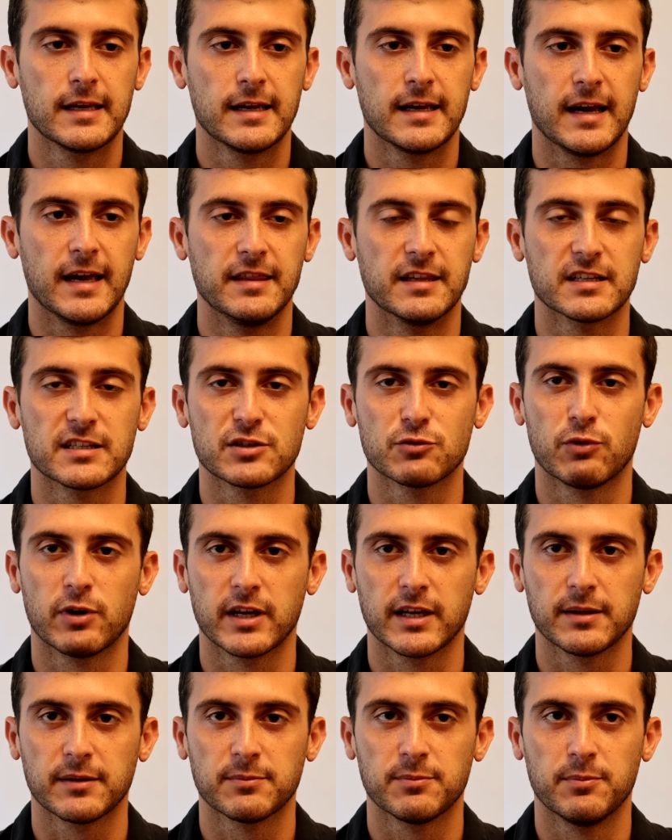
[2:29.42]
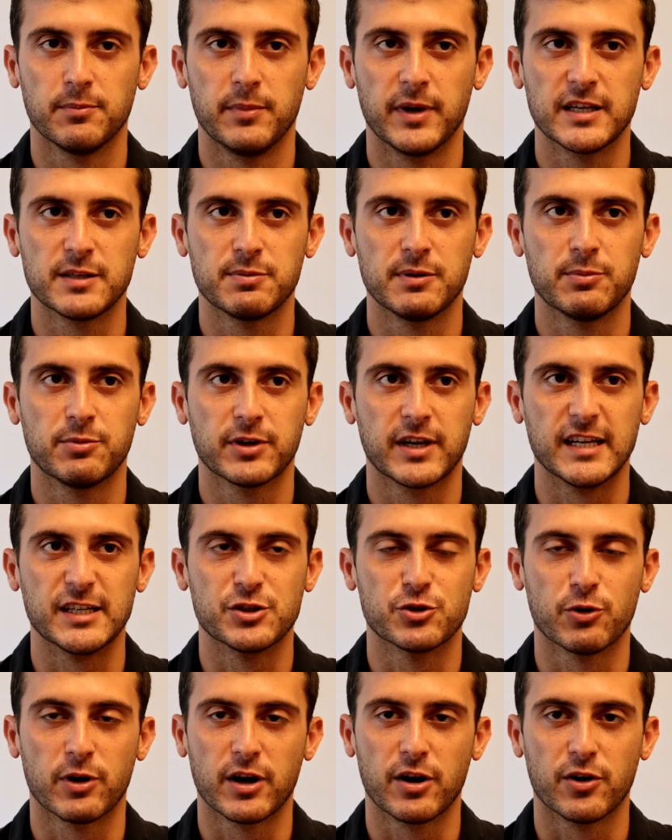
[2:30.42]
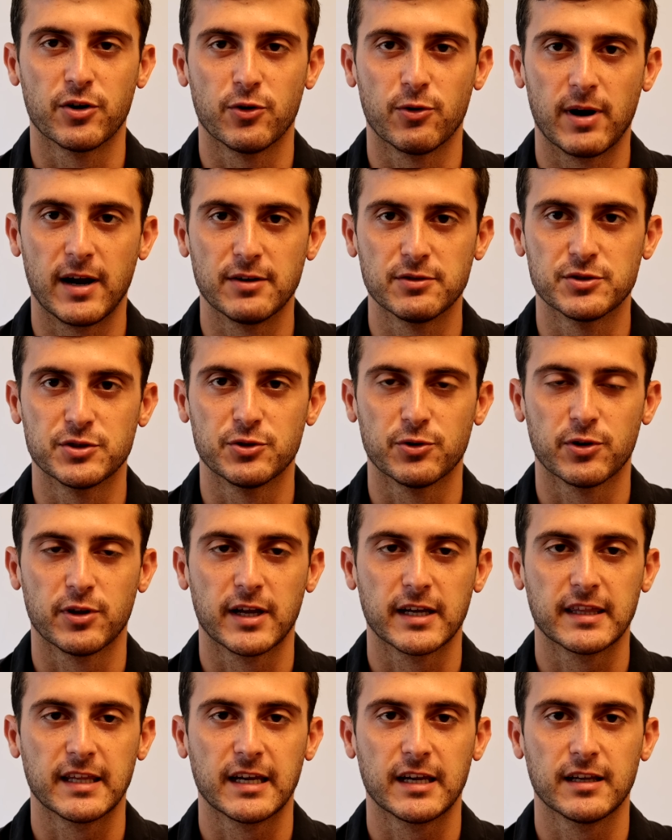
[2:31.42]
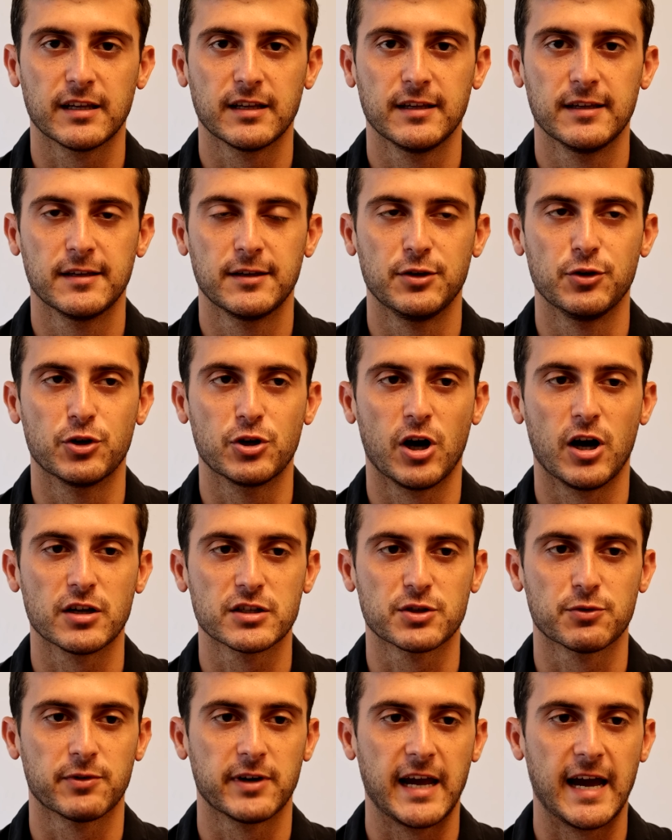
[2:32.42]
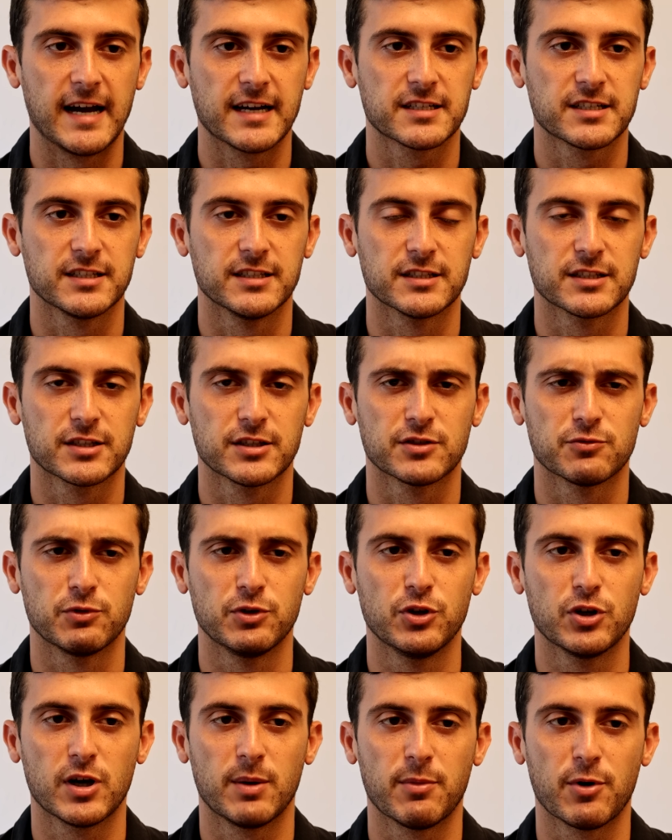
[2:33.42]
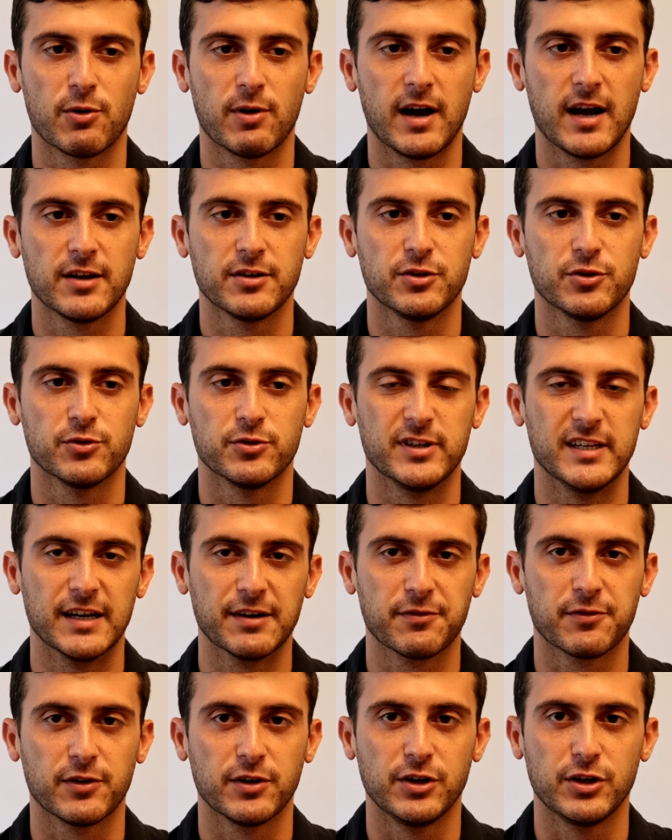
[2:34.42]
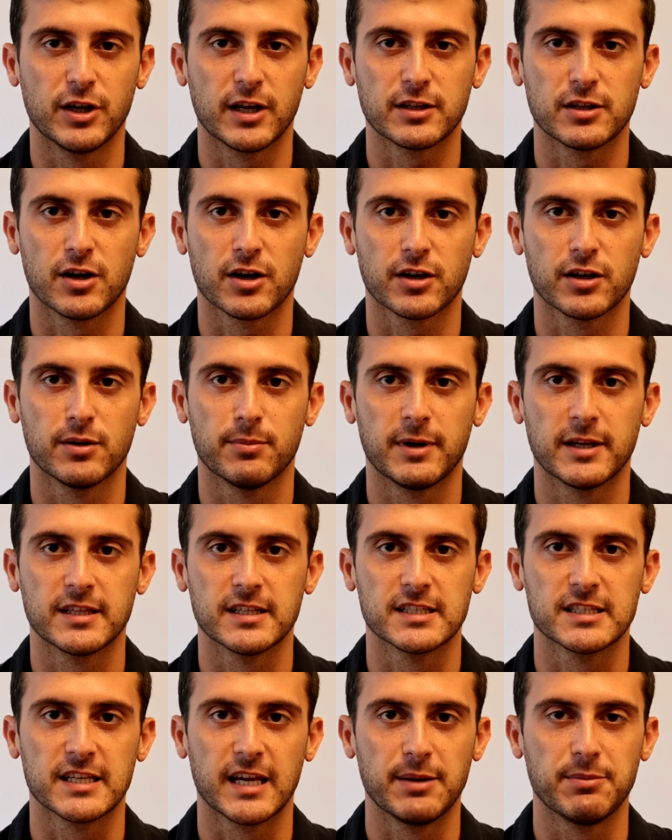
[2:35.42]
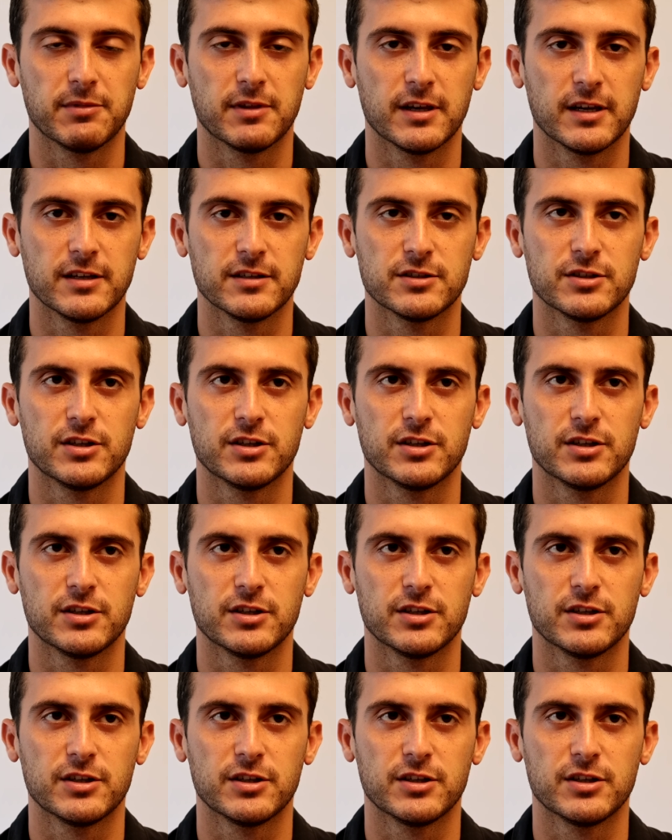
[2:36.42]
And this is what makes people get triggered around you, or like you cause a reaction. It's because when you come around, you're different. You're not talking about the same things.